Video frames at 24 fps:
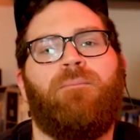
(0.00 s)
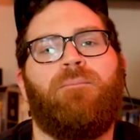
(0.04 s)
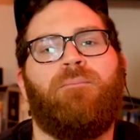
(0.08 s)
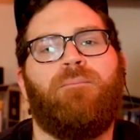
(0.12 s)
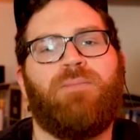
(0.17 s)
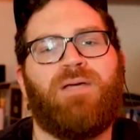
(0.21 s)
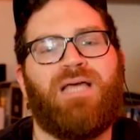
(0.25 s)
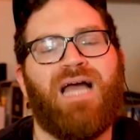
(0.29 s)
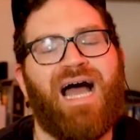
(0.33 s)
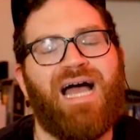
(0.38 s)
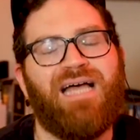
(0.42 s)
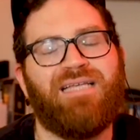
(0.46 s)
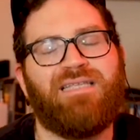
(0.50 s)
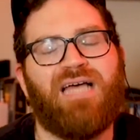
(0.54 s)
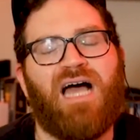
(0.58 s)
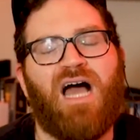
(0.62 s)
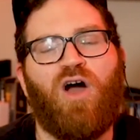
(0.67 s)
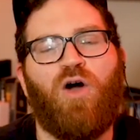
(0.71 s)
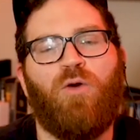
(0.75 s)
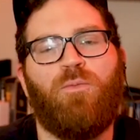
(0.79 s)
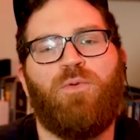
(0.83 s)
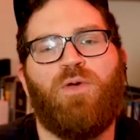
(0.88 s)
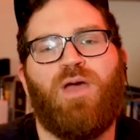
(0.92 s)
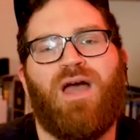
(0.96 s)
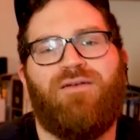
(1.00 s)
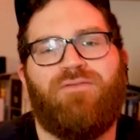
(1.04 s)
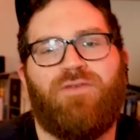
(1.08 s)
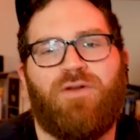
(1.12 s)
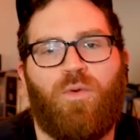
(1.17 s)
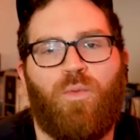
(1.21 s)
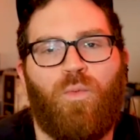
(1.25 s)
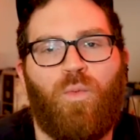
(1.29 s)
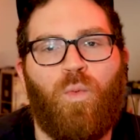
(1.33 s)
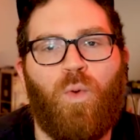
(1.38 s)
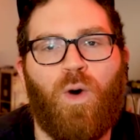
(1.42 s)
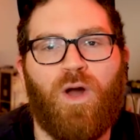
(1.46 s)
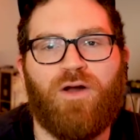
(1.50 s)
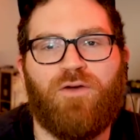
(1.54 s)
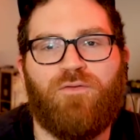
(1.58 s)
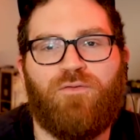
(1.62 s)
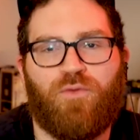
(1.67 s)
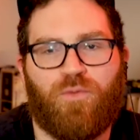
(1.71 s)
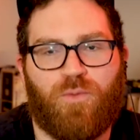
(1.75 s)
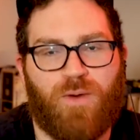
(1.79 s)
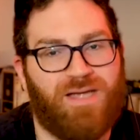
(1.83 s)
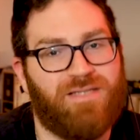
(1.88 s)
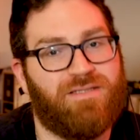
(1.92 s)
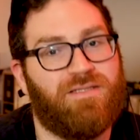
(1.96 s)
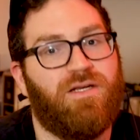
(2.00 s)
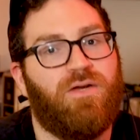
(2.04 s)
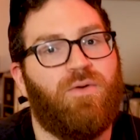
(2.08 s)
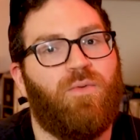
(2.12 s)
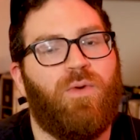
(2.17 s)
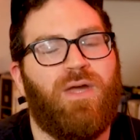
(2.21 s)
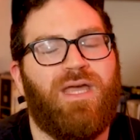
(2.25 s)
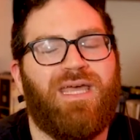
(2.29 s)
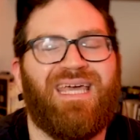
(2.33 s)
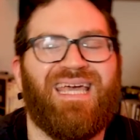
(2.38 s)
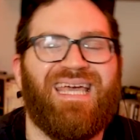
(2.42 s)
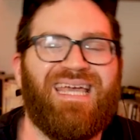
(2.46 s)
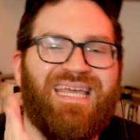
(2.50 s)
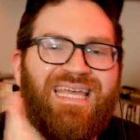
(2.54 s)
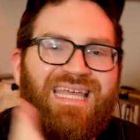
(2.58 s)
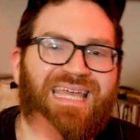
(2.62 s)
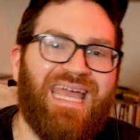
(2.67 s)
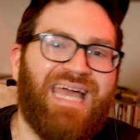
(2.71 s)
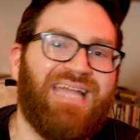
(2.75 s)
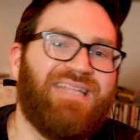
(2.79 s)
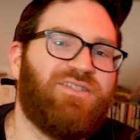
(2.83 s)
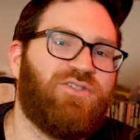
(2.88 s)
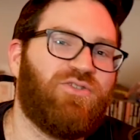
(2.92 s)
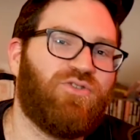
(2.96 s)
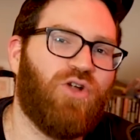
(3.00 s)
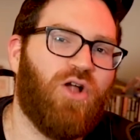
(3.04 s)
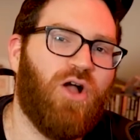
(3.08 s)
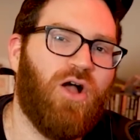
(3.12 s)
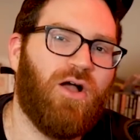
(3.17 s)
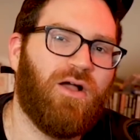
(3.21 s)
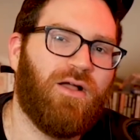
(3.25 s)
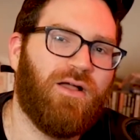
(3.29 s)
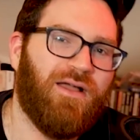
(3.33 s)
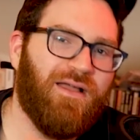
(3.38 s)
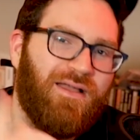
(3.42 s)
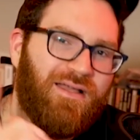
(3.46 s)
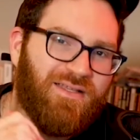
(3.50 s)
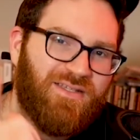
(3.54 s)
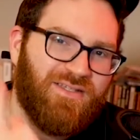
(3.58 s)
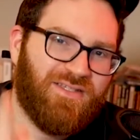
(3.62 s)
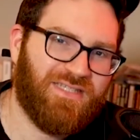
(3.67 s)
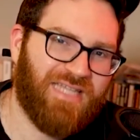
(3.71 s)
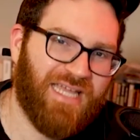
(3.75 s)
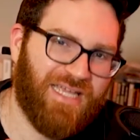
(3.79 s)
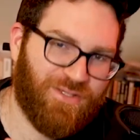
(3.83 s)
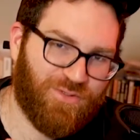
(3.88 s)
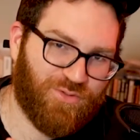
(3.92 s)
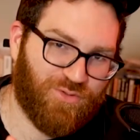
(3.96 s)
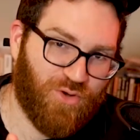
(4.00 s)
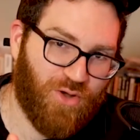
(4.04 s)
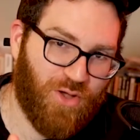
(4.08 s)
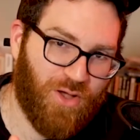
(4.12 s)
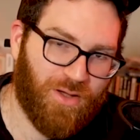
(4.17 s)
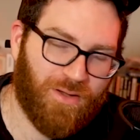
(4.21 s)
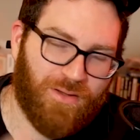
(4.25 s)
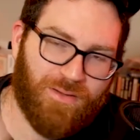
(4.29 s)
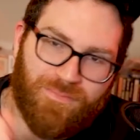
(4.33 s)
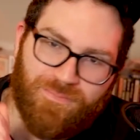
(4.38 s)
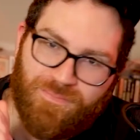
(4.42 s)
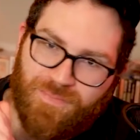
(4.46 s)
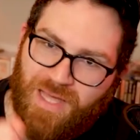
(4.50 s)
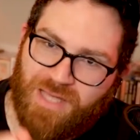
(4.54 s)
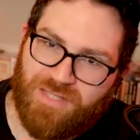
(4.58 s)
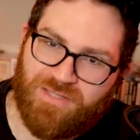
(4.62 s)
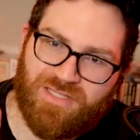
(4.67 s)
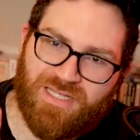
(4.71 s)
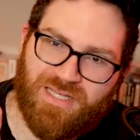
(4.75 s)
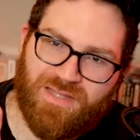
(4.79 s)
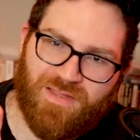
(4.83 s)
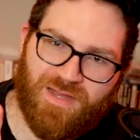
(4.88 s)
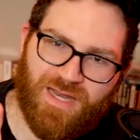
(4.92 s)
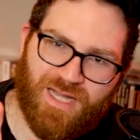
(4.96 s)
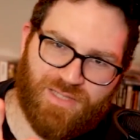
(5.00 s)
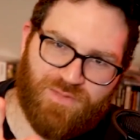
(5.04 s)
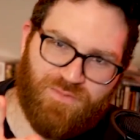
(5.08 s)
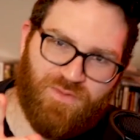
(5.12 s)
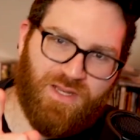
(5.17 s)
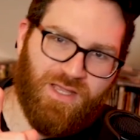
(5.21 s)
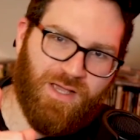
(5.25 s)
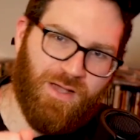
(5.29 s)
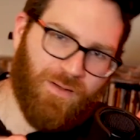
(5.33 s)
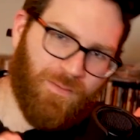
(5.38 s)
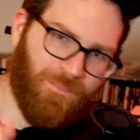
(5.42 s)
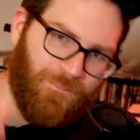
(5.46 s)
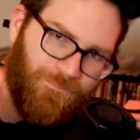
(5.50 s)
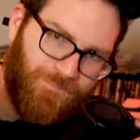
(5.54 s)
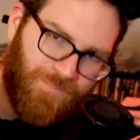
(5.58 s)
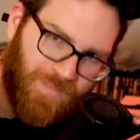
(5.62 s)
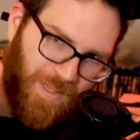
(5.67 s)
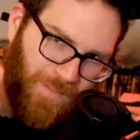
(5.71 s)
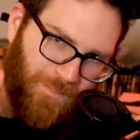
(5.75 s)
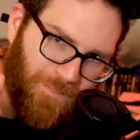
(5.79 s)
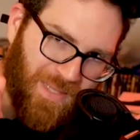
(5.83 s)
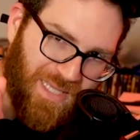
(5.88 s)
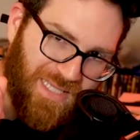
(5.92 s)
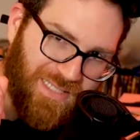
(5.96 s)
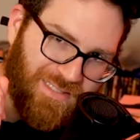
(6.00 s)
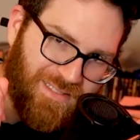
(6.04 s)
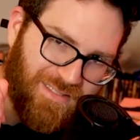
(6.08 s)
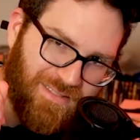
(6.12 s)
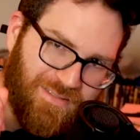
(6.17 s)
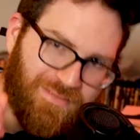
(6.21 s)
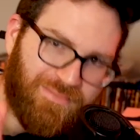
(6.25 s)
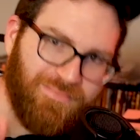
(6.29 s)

Guys, I hope you have a wonderful rest of your week. Get strong, stay strong. I'll see you in the next video. Peace.